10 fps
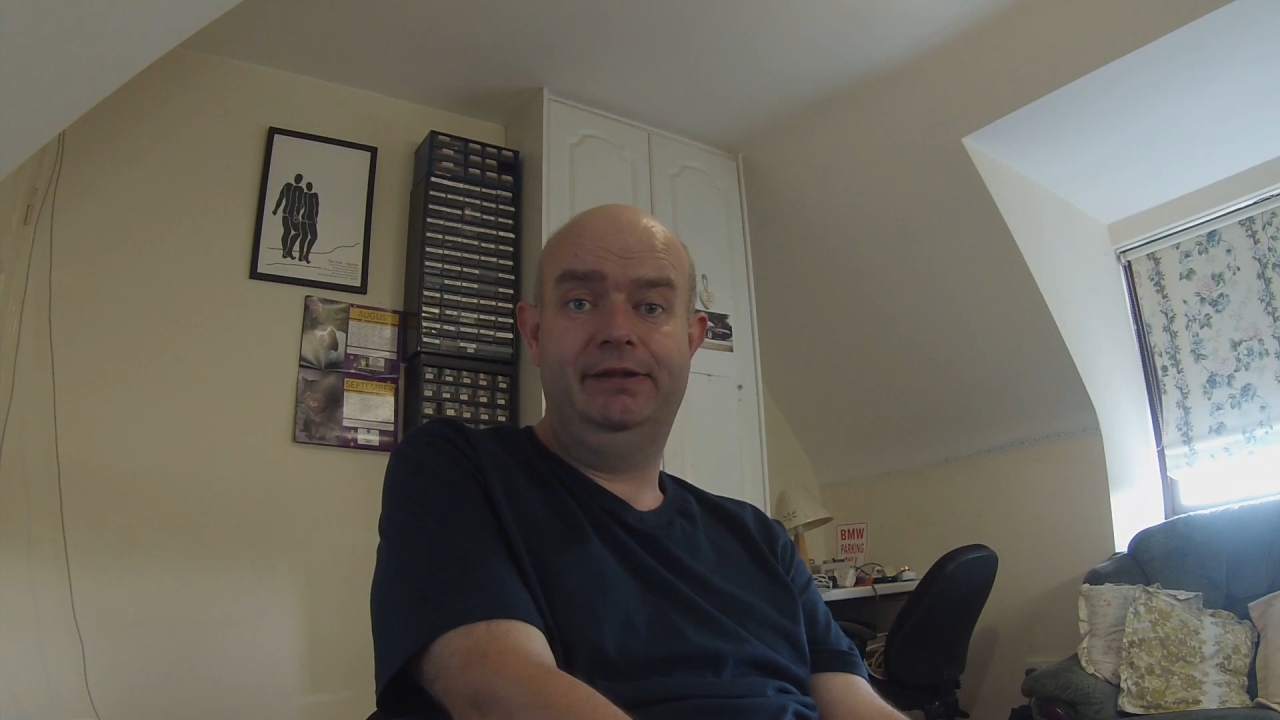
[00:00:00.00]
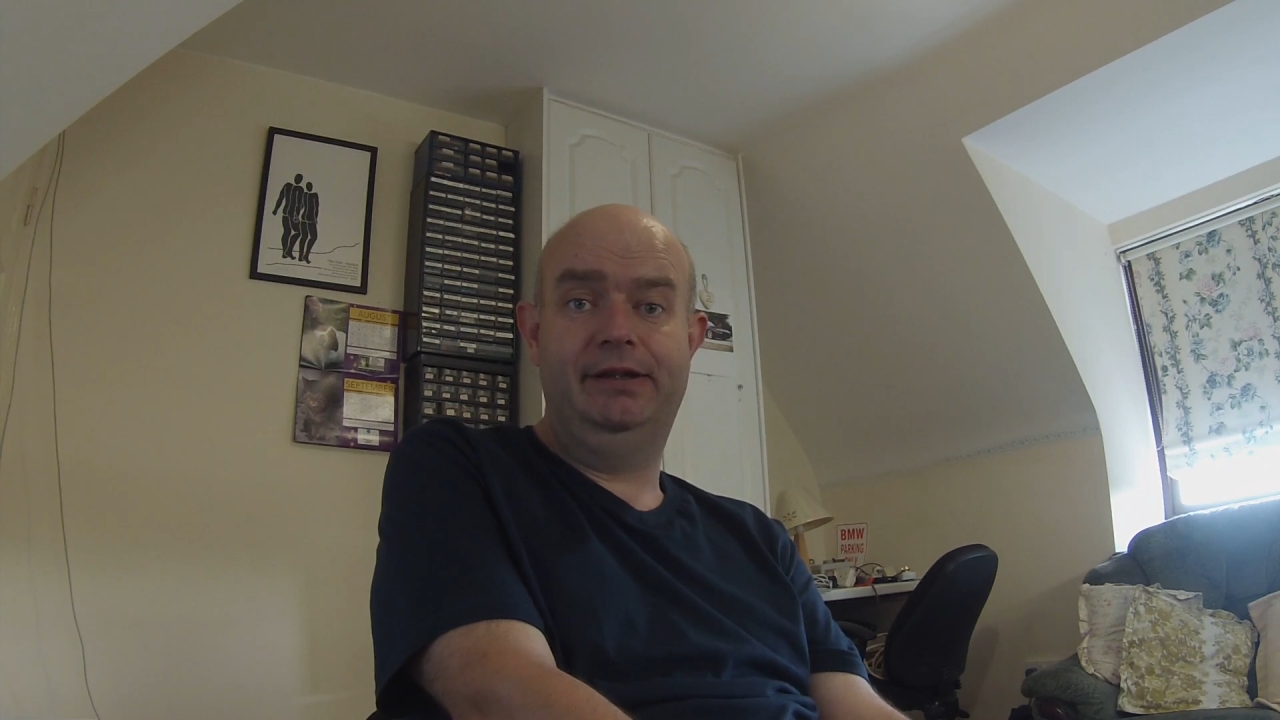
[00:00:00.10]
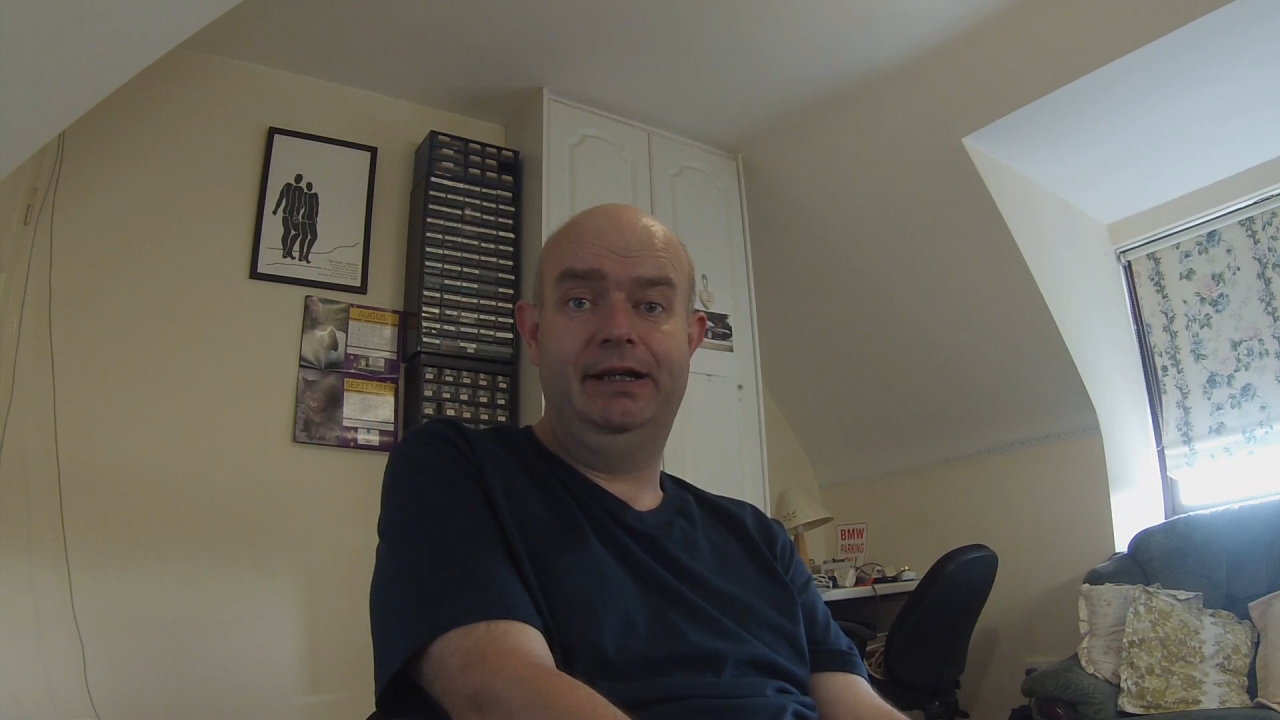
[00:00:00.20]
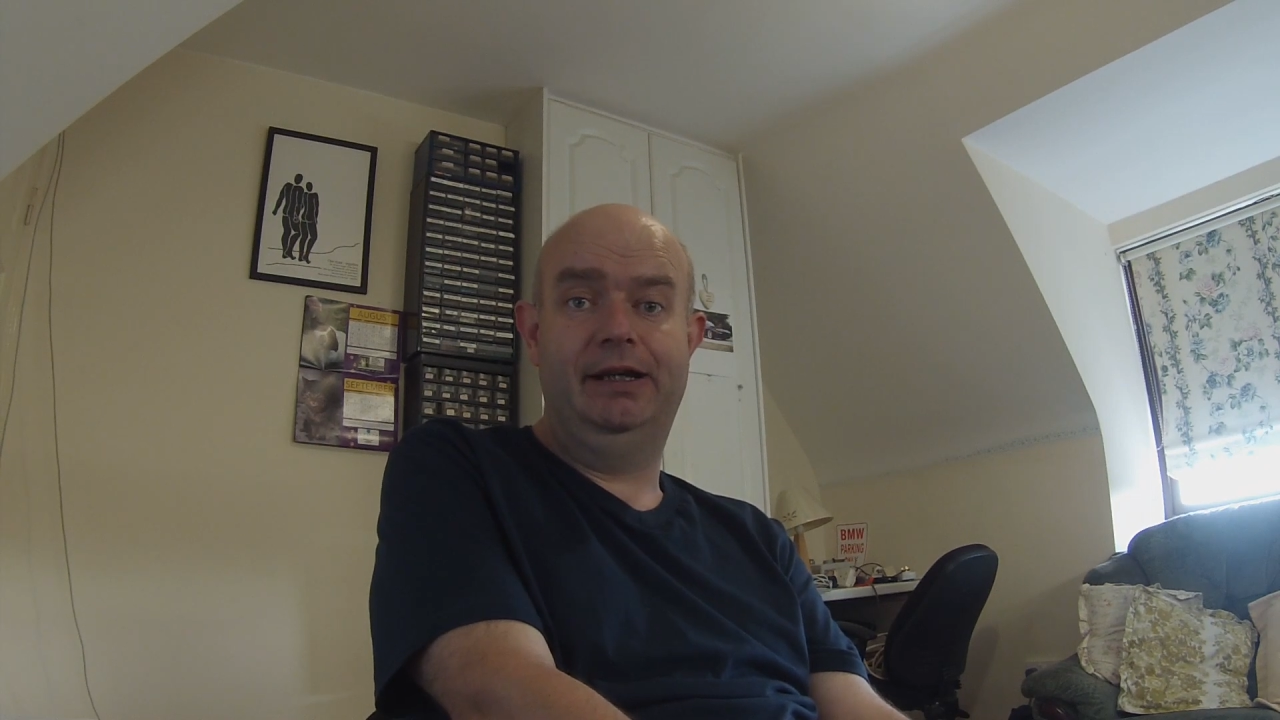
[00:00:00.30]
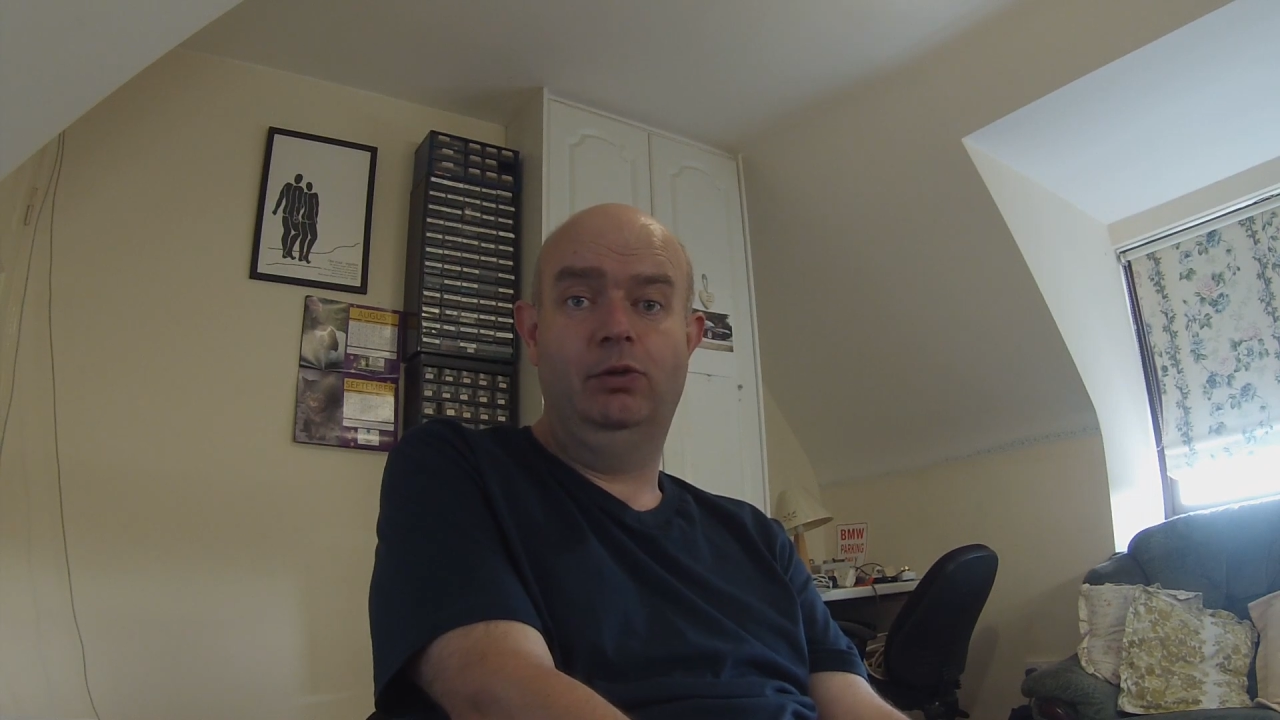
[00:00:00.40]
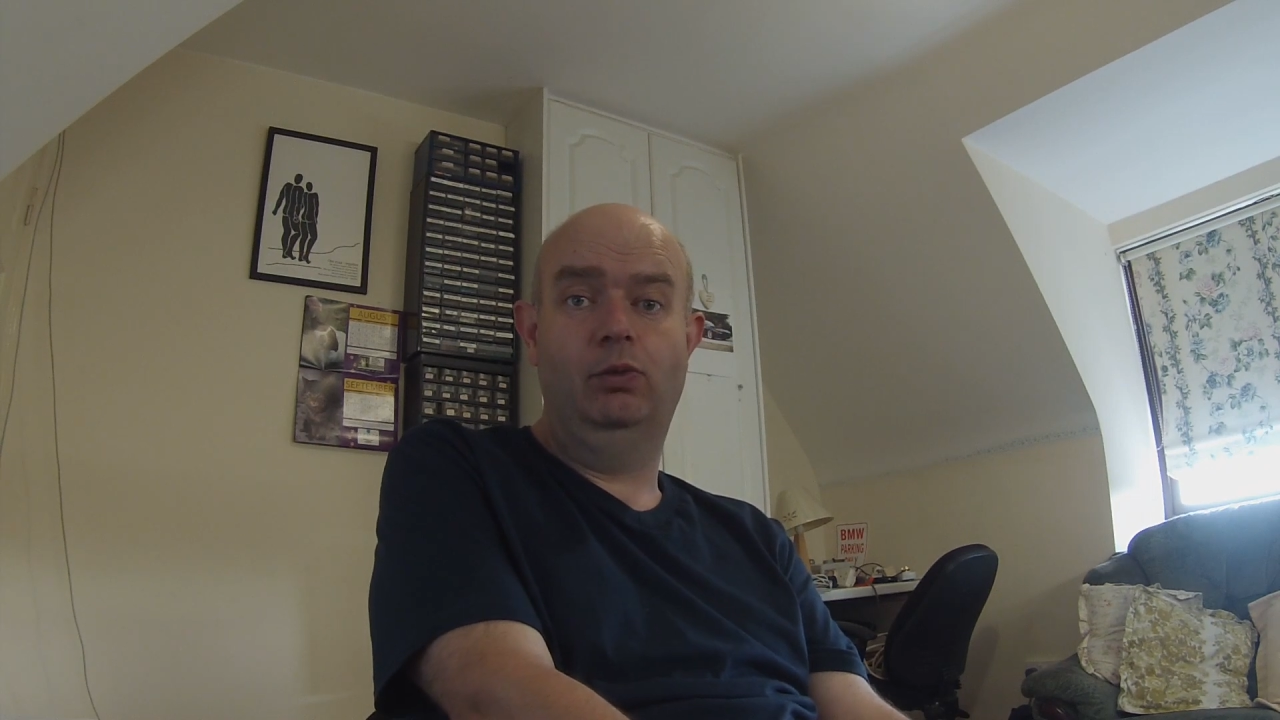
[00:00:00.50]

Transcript: uh,